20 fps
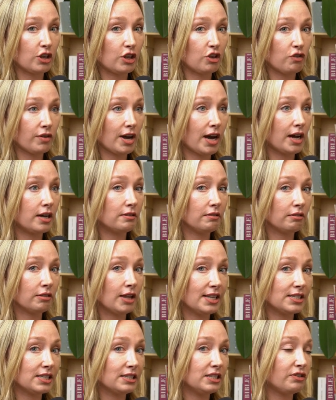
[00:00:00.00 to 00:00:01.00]
And you've got
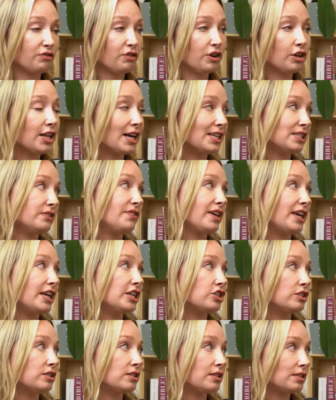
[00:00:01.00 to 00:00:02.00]
lots of different
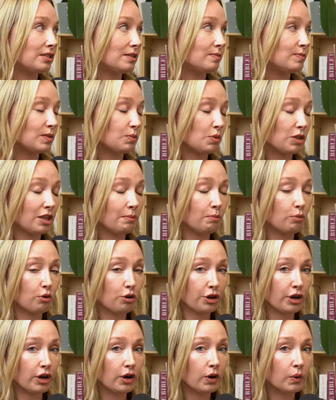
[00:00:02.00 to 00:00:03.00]
classification systems within
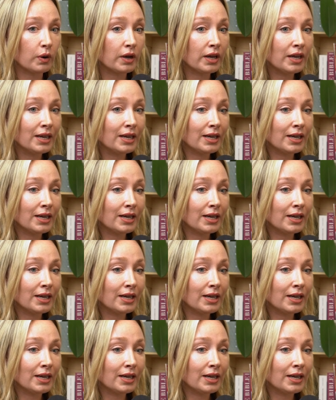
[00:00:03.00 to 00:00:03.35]
Bordeaux.